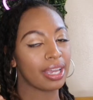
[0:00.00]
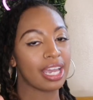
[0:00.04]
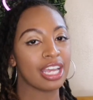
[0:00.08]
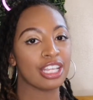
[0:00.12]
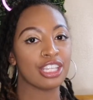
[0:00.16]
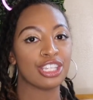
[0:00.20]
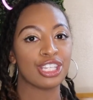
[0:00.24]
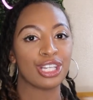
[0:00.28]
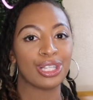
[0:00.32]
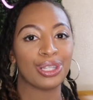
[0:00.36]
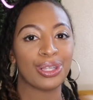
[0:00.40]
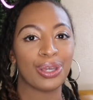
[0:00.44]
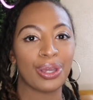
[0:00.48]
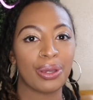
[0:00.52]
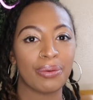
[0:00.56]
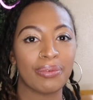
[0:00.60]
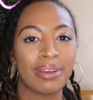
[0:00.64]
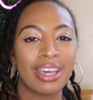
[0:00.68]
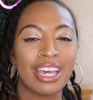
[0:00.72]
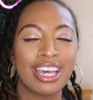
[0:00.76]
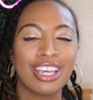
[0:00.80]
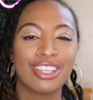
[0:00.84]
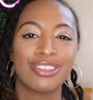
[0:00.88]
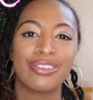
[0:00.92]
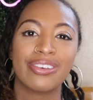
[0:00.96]
in Tulum.
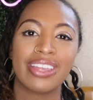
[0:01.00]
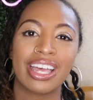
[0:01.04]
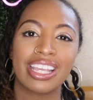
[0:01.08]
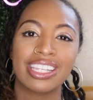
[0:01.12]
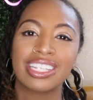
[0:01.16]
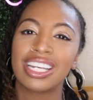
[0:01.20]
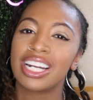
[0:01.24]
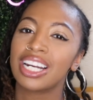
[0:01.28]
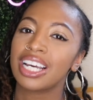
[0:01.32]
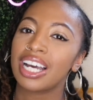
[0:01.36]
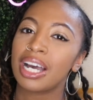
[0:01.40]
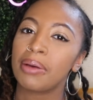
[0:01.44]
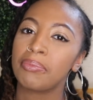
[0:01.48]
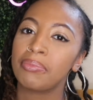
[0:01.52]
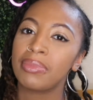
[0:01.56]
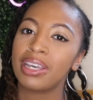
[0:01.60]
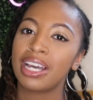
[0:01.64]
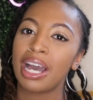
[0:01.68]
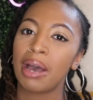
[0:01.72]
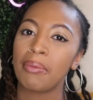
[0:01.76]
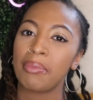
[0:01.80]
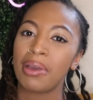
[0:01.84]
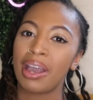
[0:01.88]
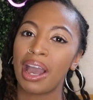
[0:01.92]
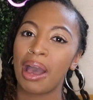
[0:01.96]
So that's gonna be
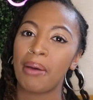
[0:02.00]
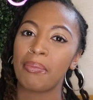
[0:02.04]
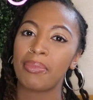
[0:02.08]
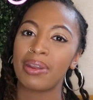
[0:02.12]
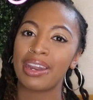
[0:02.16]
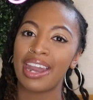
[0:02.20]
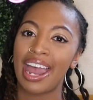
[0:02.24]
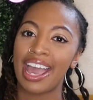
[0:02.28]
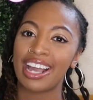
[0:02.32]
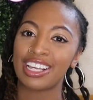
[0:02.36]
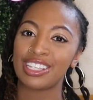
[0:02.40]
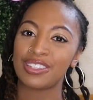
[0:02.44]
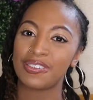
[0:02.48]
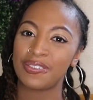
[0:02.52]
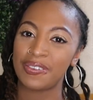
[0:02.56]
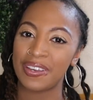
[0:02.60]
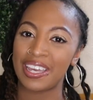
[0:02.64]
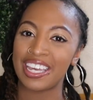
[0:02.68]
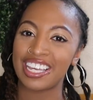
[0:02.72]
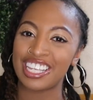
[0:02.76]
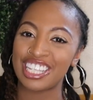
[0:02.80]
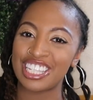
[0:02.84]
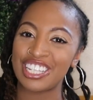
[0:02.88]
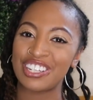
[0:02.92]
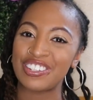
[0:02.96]
coming up next
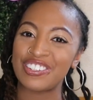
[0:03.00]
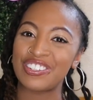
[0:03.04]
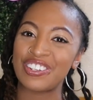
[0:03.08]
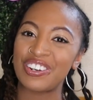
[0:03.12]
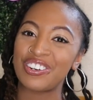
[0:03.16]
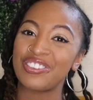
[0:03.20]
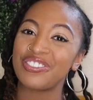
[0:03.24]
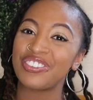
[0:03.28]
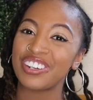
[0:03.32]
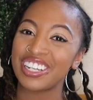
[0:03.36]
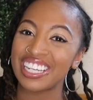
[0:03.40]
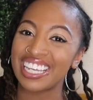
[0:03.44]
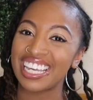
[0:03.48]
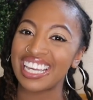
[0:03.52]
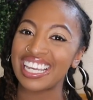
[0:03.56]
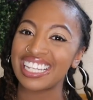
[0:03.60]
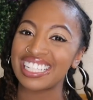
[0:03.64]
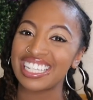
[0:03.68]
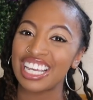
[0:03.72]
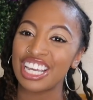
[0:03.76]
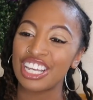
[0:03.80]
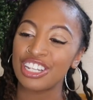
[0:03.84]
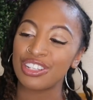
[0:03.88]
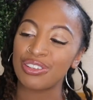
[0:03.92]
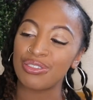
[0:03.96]
week. So don't
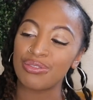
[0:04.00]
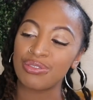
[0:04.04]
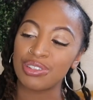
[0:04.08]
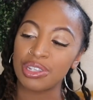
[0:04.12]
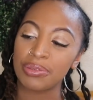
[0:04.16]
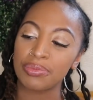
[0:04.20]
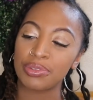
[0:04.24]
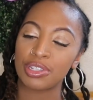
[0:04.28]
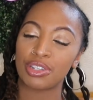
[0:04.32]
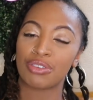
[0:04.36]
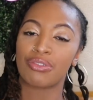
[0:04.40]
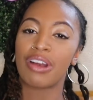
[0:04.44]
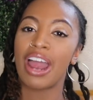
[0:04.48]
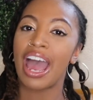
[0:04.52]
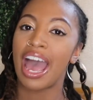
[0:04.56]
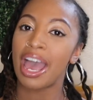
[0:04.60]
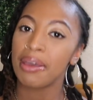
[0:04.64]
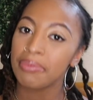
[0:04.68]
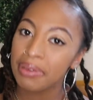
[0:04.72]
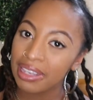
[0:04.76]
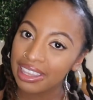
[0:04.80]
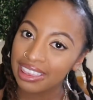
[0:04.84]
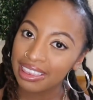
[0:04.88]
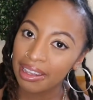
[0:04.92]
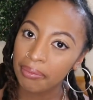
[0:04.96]
forget to
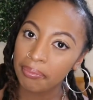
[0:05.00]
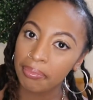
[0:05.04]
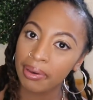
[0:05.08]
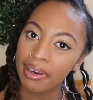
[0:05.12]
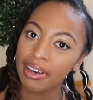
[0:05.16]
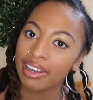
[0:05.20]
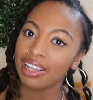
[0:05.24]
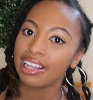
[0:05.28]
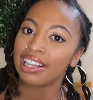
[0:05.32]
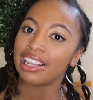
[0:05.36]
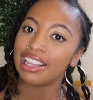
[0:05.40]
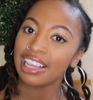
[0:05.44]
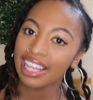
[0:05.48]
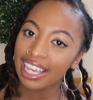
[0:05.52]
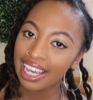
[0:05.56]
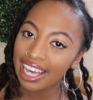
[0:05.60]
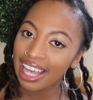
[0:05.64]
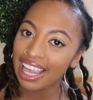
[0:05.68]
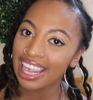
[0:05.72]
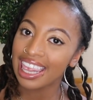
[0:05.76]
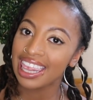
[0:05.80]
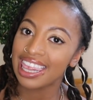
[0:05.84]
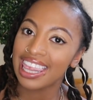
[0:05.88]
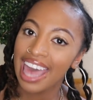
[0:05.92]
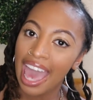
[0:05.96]
subscribe and click
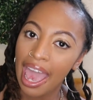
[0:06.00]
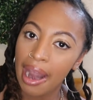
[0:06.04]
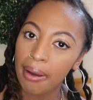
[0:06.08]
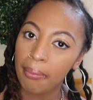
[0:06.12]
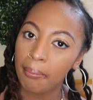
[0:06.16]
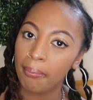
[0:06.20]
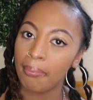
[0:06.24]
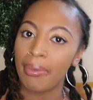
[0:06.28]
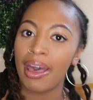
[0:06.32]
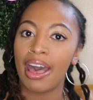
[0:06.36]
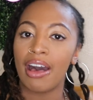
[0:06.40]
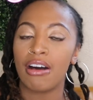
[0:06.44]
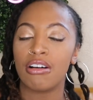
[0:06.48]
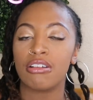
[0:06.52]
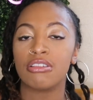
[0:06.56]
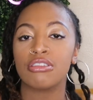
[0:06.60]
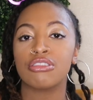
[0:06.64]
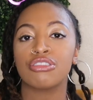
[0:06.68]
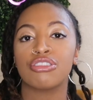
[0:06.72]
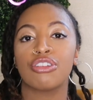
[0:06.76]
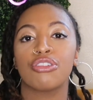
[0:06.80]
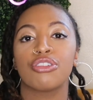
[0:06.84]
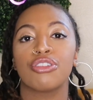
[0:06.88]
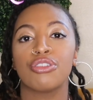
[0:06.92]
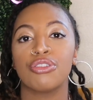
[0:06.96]
that bell
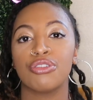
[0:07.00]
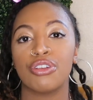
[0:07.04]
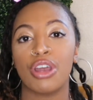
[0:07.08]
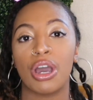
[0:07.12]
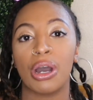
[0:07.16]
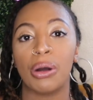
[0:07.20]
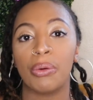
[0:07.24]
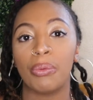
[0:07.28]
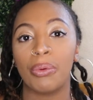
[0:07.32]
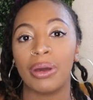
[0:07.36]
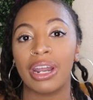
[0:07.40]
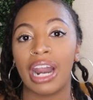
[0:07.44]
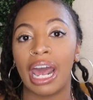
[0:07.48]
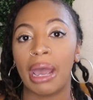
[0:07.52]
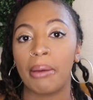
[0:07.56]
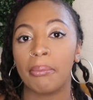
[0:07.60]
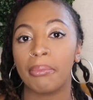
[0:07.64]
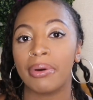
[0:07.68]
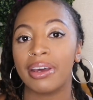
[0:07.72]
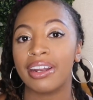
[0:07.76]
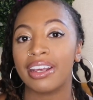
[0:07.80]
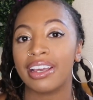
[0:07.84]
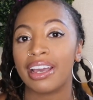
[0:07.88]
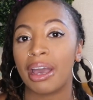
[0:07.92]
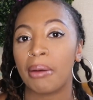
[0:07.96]
so you know when I'm
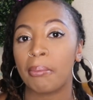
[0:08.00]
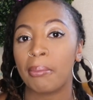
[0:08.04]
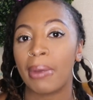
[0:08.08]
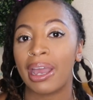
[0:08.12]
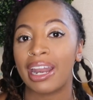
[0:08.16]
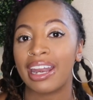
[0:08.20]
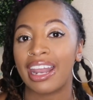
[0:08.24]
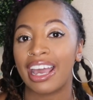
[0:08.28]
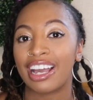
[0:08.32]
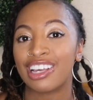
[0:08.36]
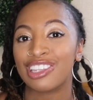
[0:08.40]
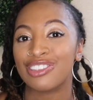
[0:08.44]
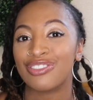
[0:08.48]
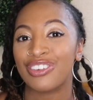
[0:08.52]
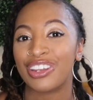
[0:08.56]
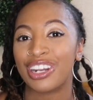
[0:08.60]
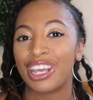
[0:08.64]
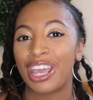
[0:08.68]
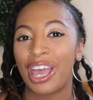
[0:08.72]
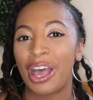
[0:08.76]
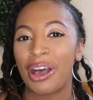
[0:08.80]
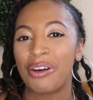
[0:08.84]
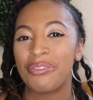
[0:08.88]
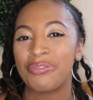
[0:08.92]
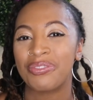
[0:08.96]
putting up my next
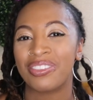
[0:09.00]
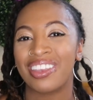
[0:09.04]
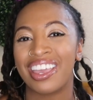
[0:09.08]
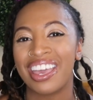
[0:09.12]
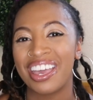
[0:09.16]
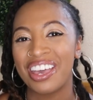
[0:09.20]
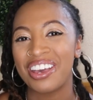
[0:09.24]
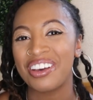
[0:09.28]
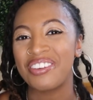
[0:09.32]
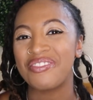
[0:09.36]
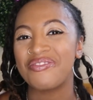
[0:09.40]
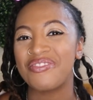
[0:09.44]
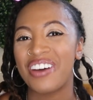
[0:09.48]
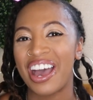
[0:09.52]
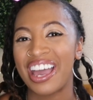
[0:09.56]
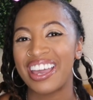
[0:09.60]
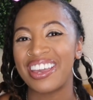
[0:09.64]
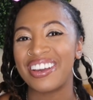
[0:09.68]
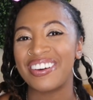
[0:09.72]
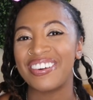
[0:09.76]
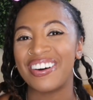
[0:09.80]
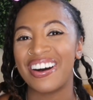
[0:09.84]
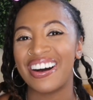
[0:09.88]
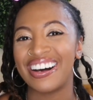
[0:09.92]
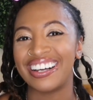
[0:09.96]
video. Bye
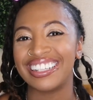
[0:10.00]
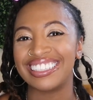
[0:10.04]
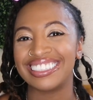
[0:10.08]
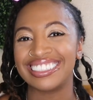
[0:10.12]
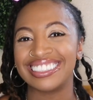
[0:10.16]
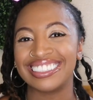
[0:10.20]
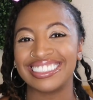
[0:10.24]
you all.